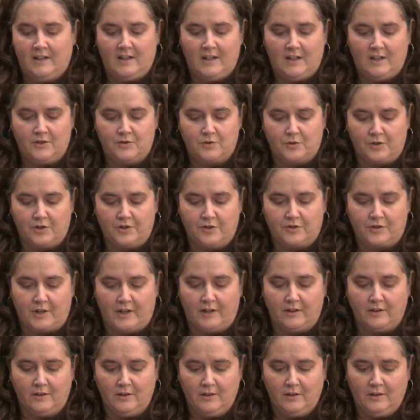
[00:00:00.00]
and Jordan
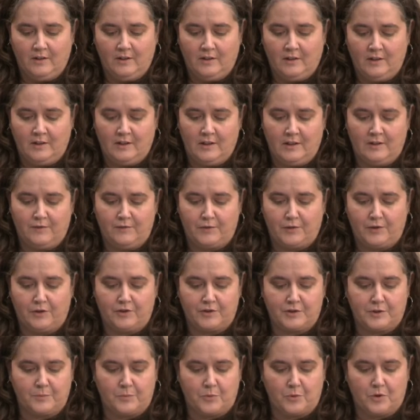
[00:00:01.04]
Traylor for
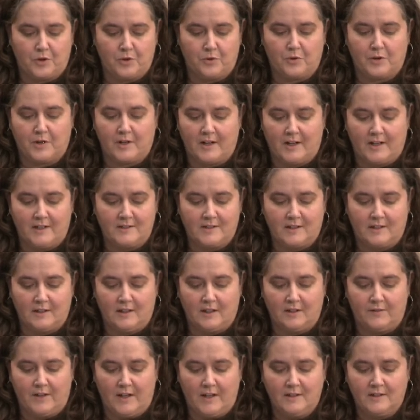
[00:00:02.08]
their support organizing
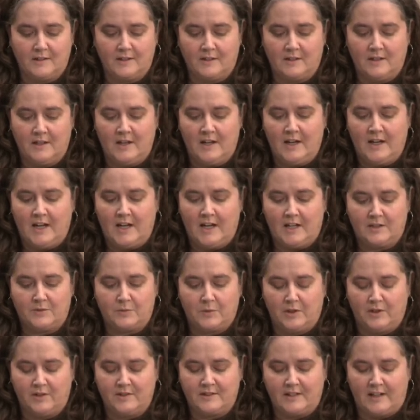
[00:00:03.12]
the event, as
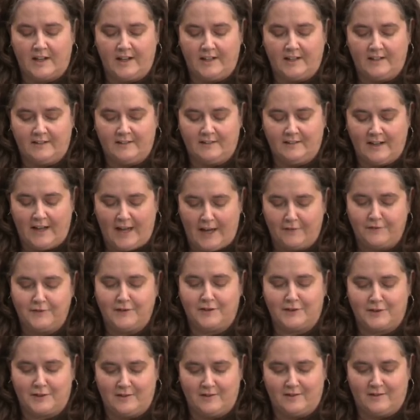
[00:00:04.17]
well as I have
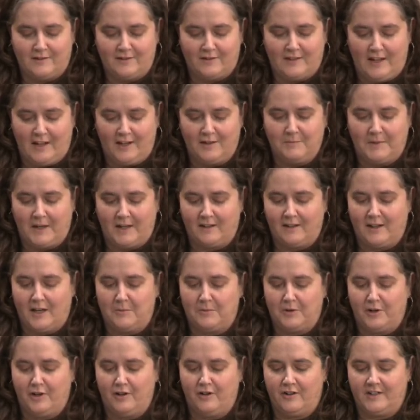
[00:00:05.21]
to thank my
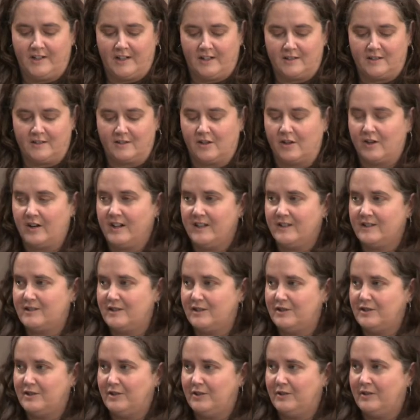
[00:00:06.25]
collaborator at Texas Heart
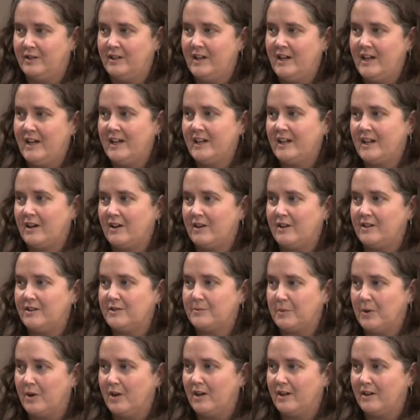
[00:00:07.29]
Institute, Carrie
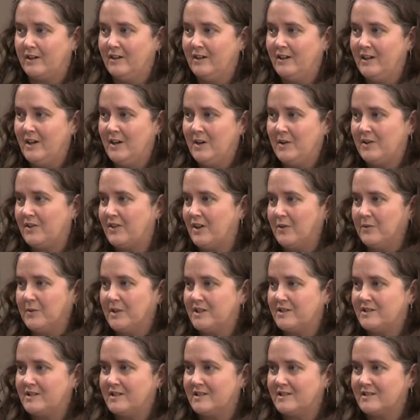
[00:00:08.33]
Sprung, without
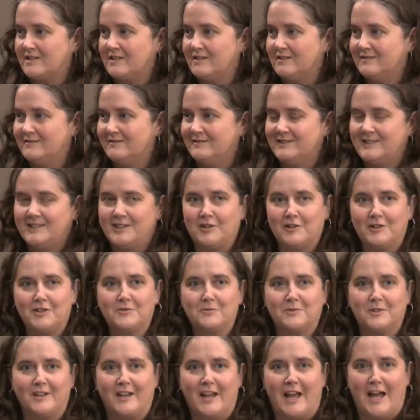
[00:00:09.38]
which this
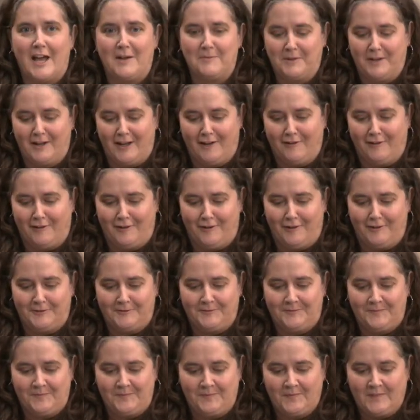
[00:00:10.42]
series wouldn't happen at
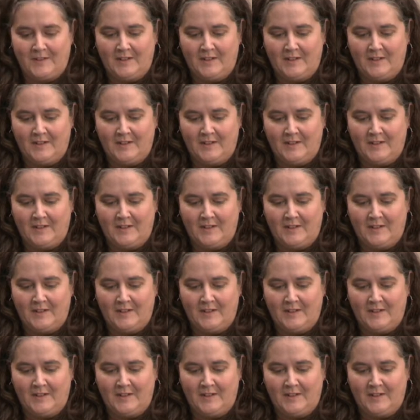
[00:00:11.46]
all.